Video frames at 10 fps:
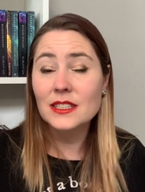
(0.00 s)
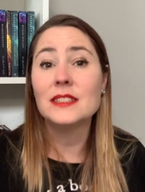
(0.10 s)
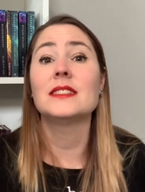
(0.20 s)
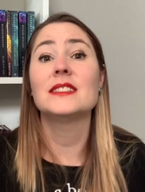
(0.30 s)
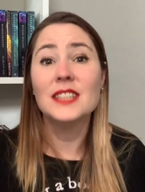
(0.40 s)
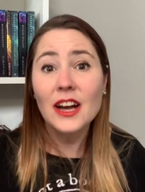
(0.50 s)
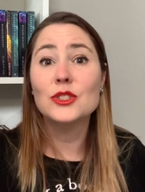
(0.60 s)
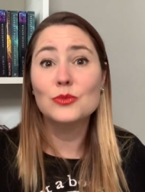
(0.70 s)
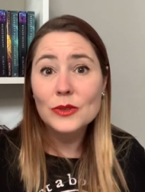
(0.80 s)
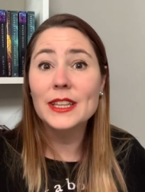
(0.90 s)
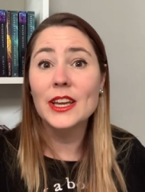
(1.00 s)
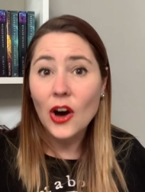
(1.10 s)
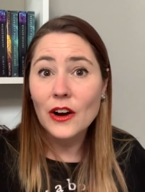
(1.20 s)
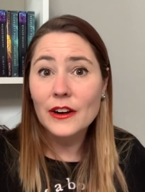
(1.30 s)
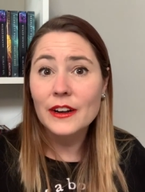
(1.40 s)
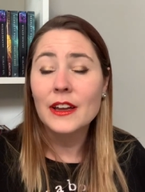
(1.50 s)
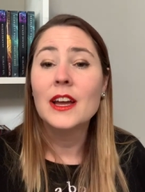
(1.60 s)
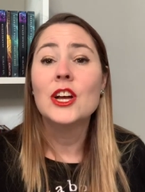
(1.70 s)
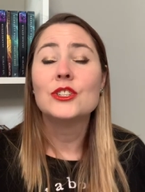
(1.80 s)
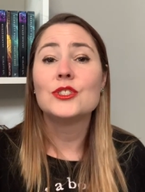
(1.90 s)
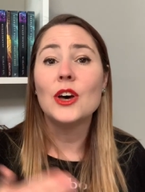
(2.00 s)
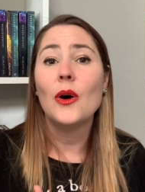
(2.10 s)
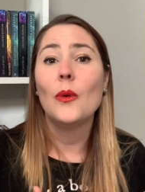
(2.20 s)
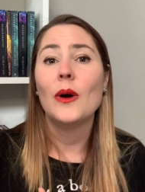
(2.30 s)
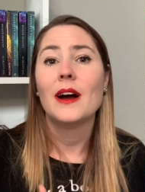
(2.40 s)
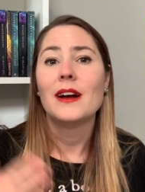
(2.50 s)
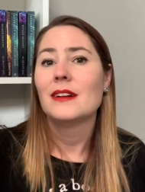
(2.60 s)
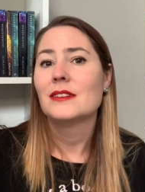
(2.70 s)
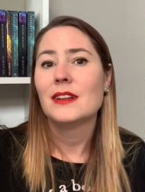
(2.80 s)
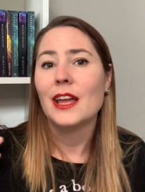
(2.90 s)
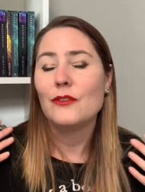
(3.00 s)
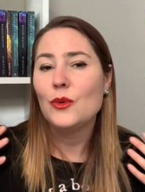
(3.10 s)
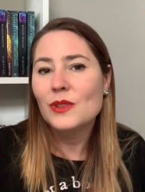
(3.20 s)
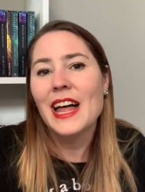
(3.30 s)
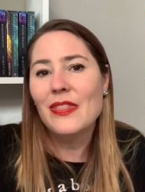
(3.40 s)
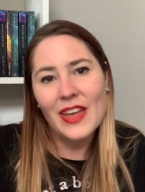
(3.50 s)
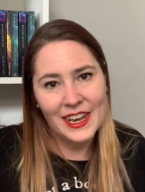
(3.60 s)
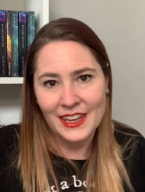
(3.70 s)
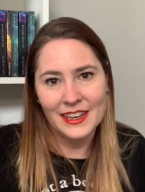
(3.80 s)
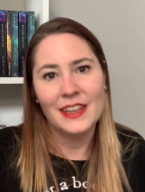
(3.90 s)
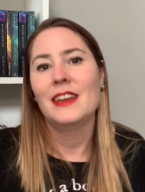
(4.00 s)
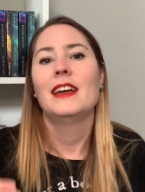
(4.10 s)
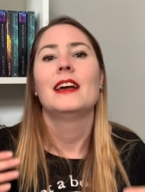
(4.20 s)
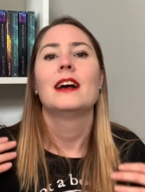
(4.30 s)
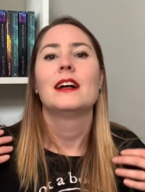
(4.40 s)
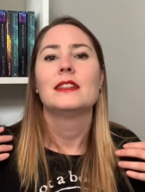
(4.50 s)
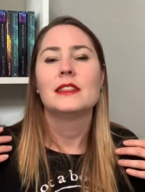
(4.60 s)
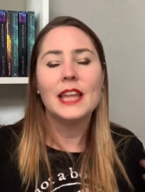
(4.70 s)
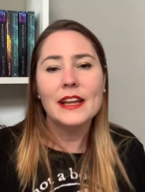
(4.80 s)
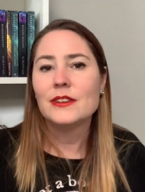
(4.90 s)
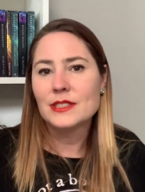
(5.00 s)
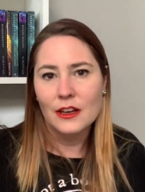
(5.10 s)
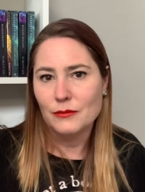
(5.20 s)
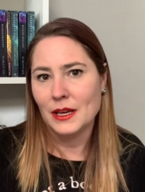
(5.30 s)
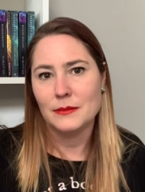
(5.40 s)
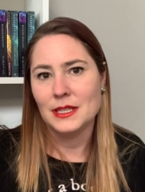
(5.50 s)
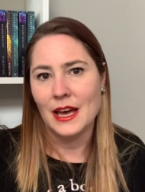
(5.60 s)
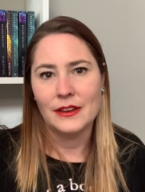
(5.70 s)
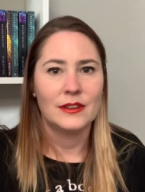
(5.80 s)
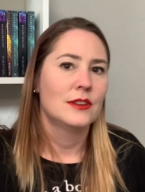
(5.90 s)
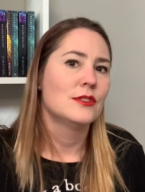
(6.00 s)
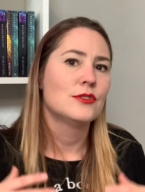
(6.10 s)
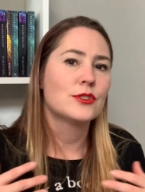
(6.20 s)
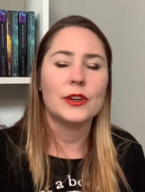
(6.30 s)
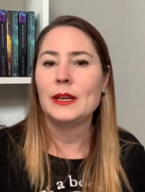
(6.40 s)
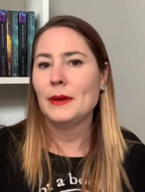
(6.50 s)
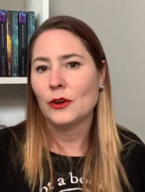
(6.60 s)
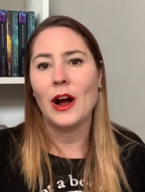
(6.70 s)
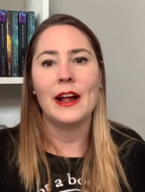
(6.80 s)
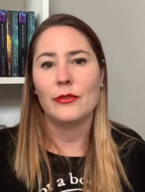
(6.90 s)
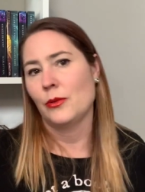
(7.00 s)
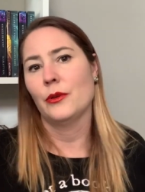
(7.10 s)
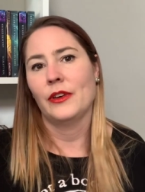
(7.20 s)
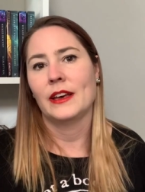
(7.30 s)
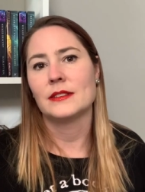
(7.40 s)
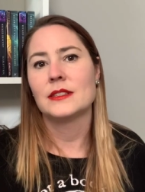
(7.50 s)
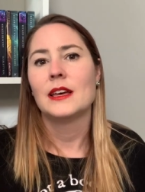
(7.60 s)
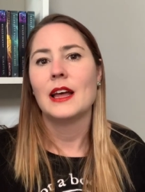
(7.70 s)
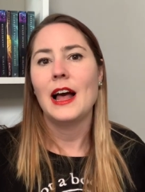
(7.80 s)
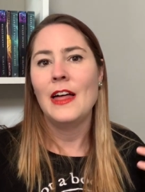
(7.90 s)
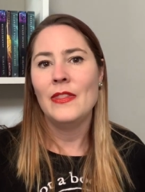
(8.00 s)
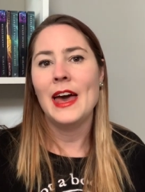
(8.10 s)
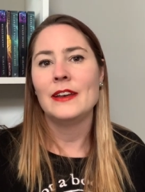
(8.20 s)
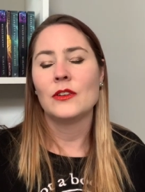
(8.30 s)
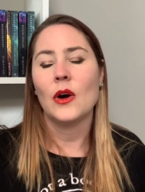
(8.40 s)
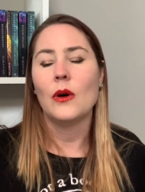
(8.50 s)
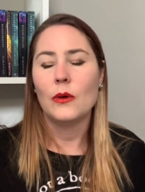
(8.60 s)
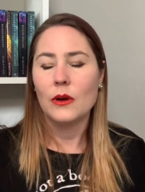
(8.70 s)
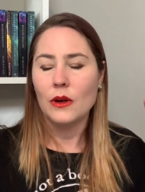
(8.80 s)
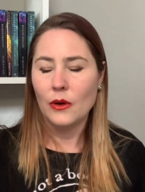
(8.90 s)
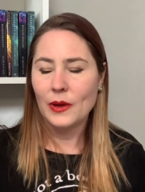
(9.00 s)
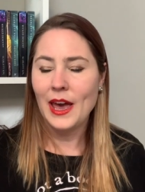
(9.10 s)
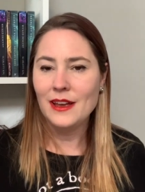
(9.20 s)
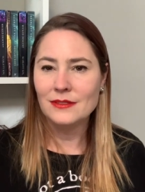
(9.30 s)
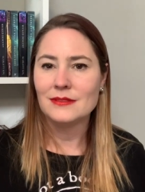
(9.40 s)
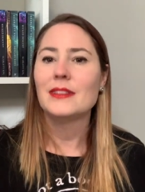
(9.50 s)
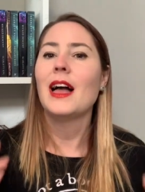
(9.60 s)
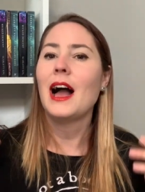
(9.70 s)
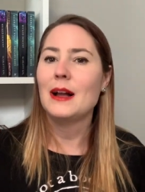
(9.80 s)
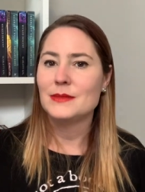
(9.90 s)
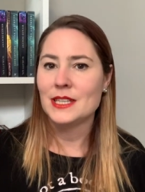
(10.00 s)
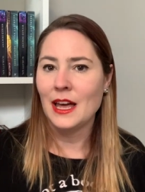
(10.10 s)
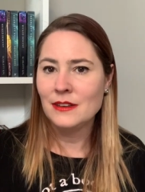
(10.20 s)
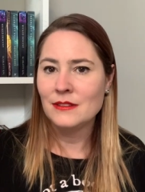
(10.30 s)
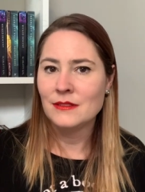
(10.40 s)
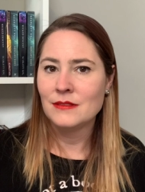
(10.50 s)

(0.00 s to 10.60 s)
It sucks really hard. So if you let that in, let yourself be upset, scream and cry and throw things, and then go, okay, I'm done,